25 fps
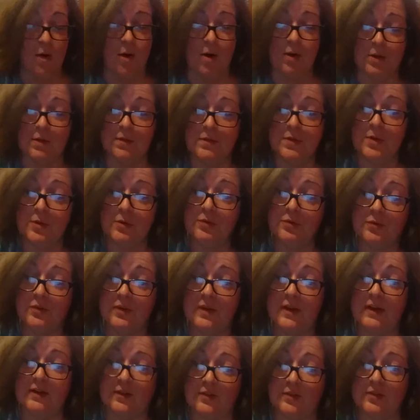all of those
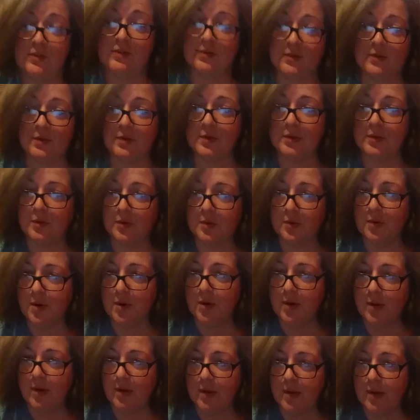links.
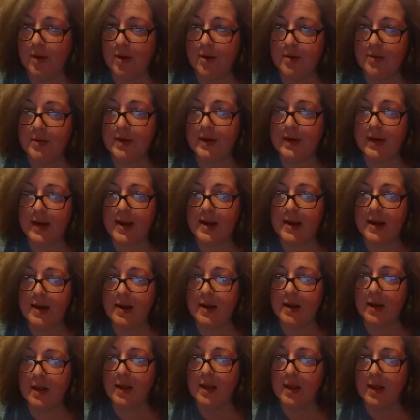Cool.
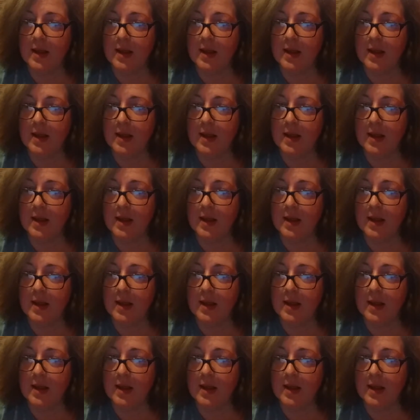Okay.